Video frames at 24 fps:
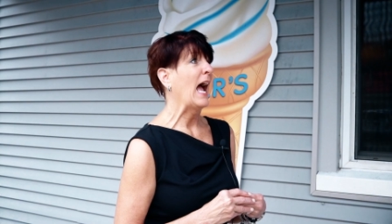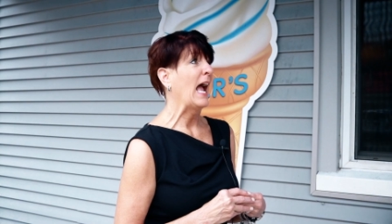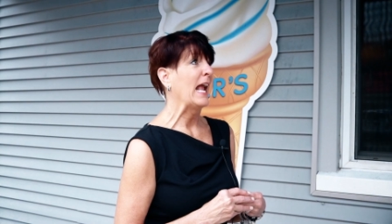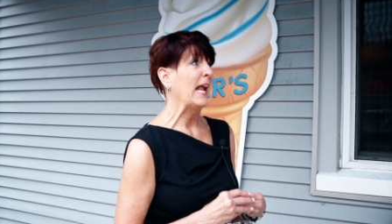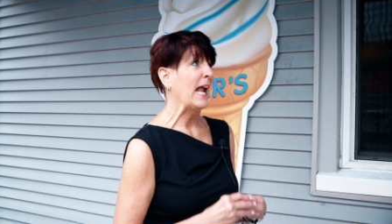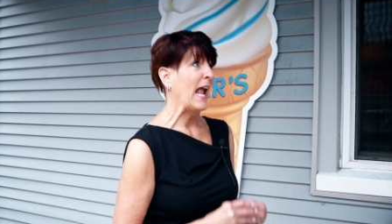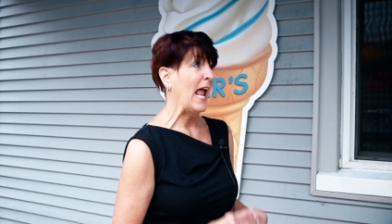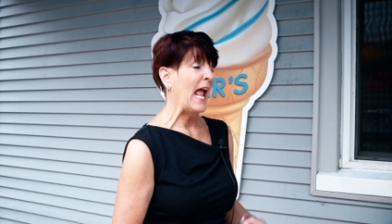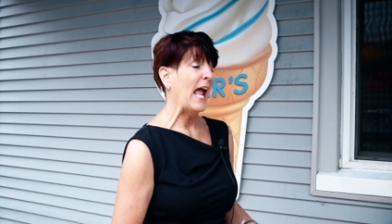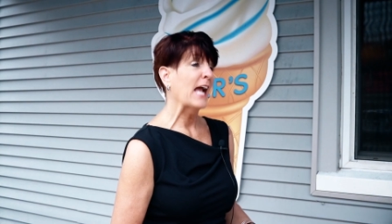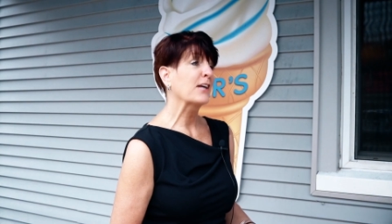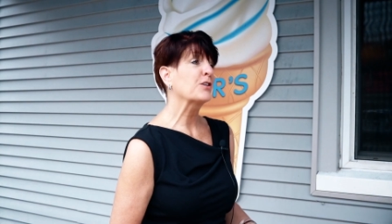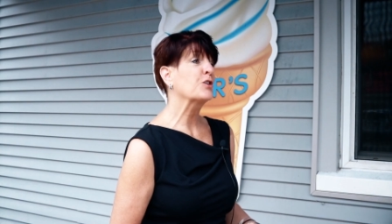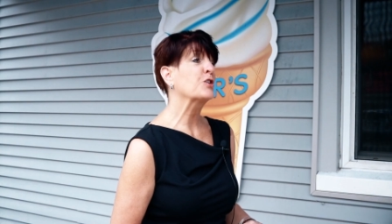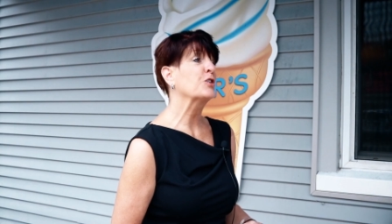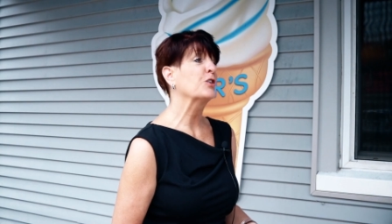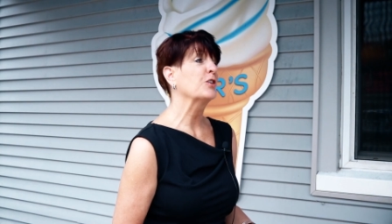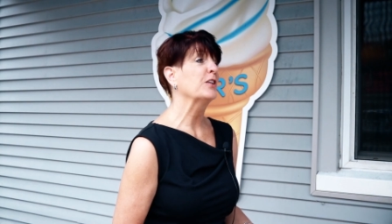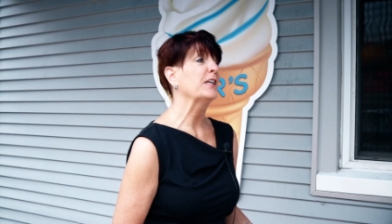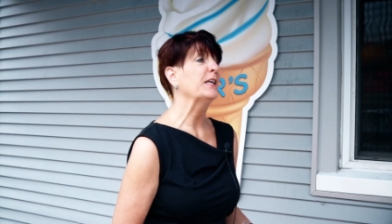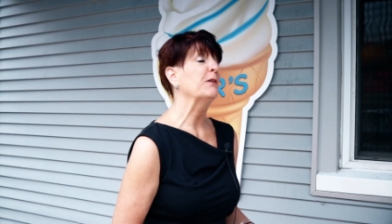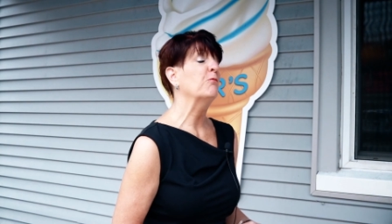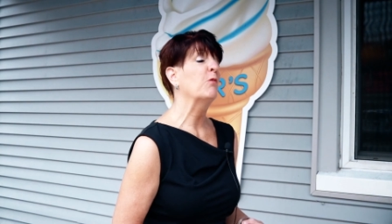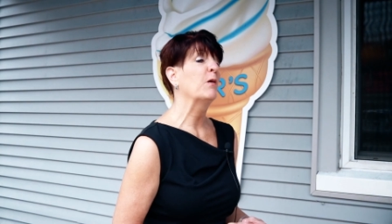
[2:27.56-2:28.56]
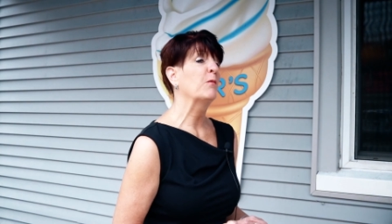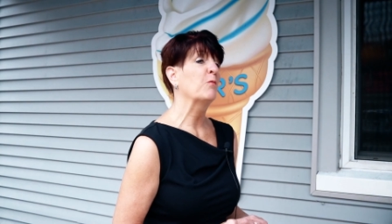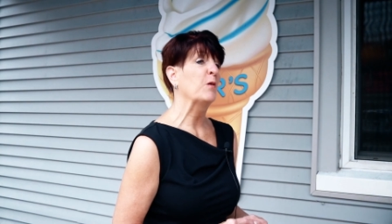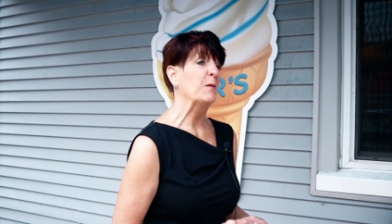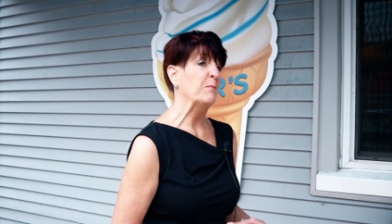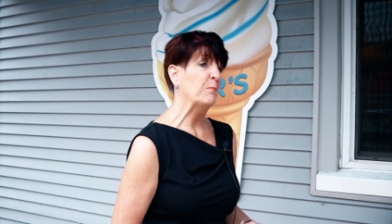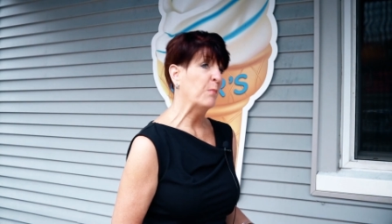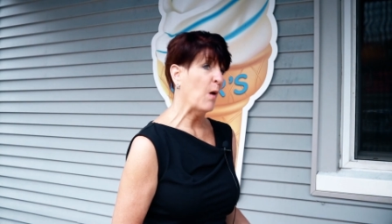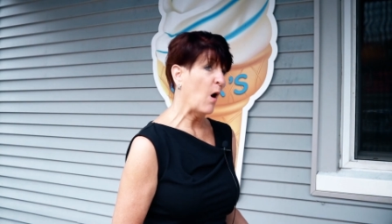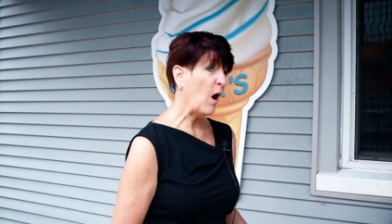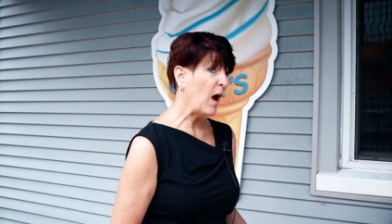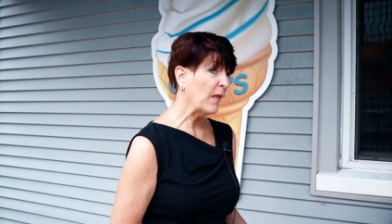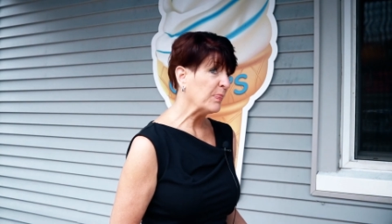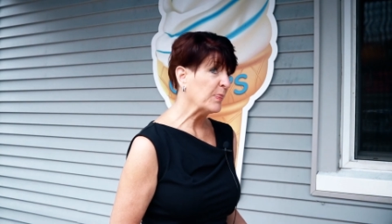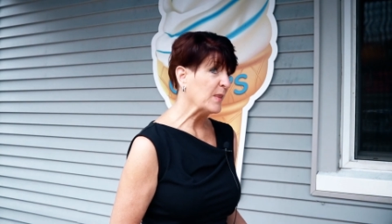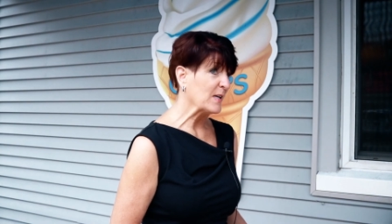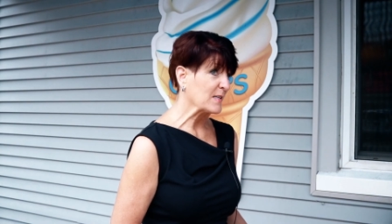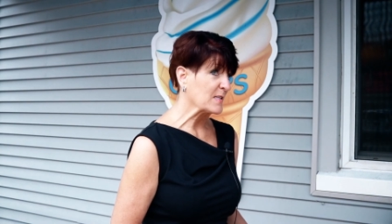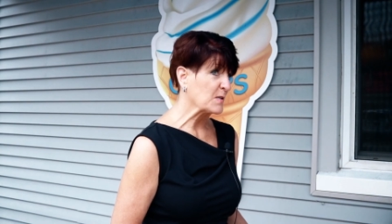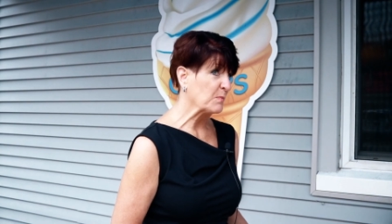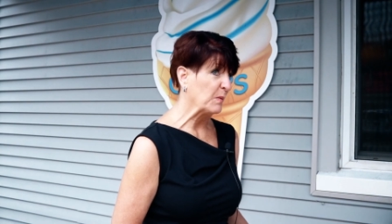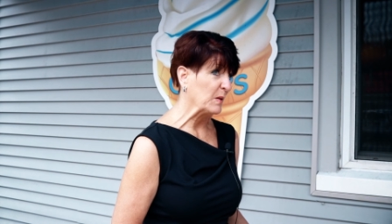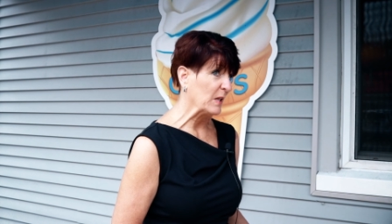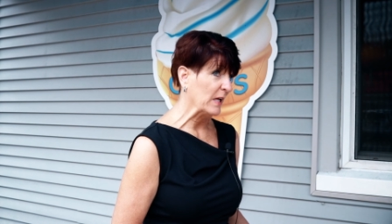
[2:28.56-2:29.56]
I actually, when we bought
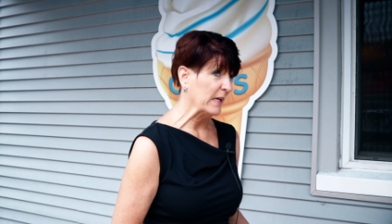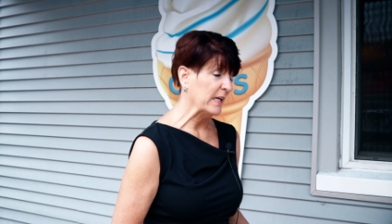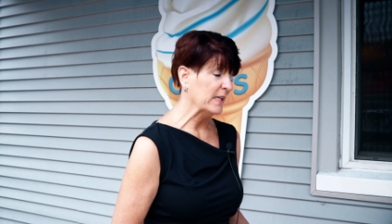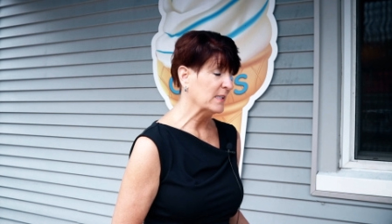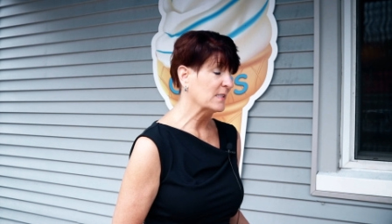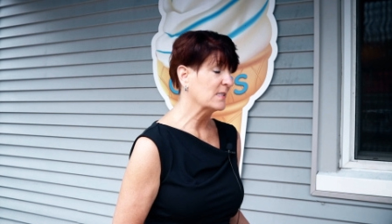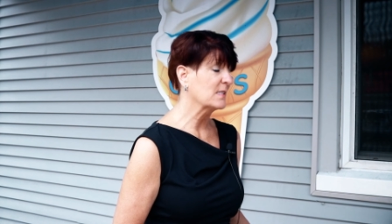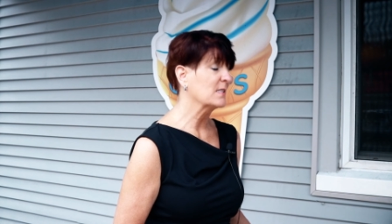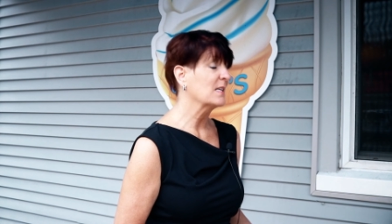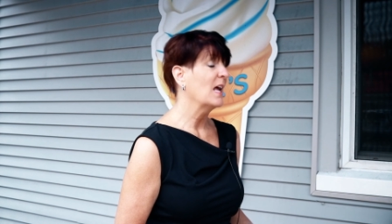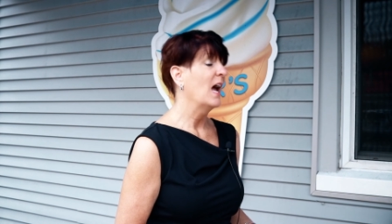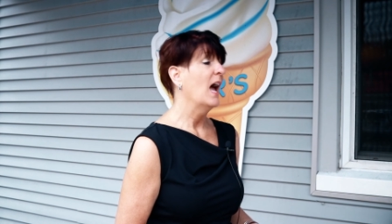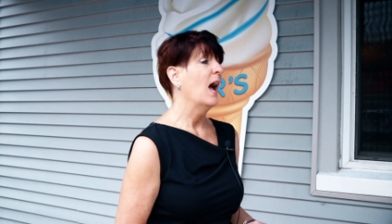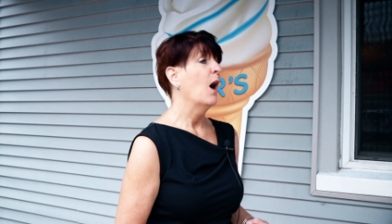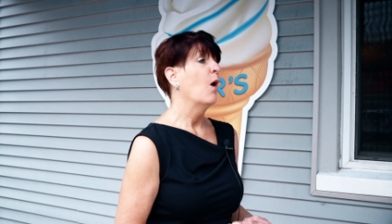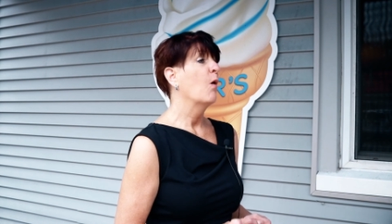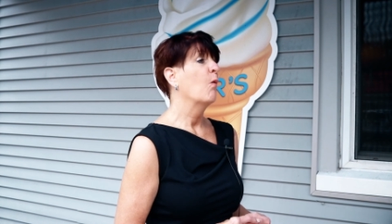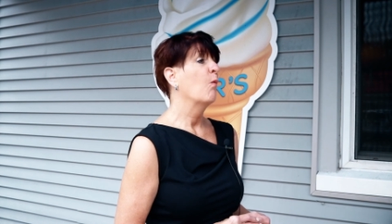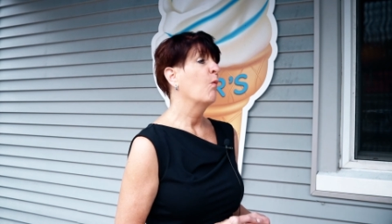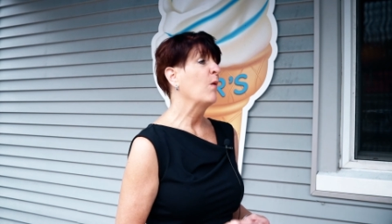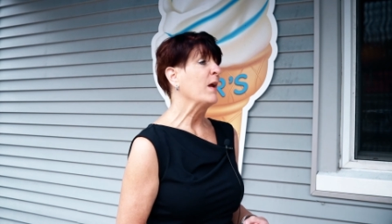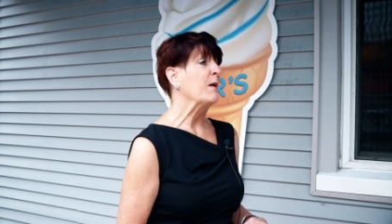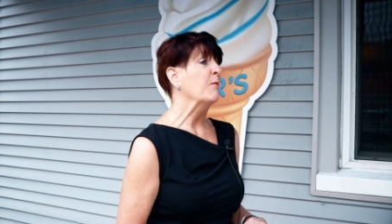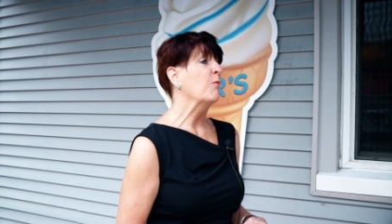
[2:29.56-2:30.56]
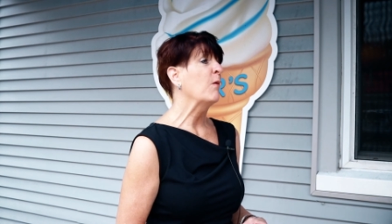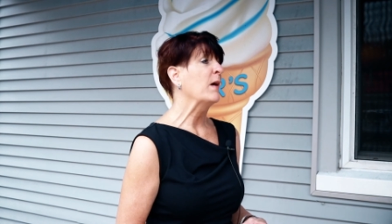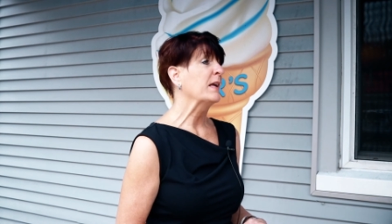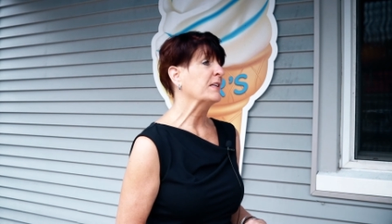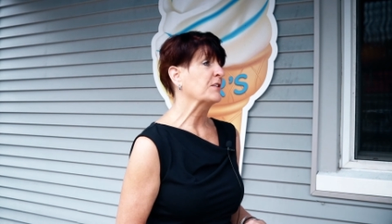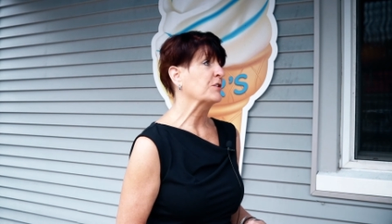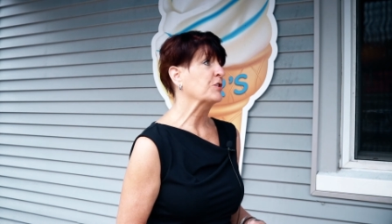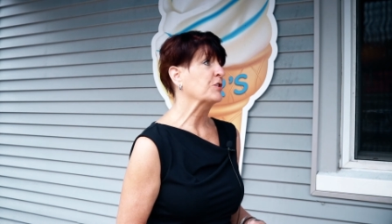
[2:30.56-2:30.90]
this place, we went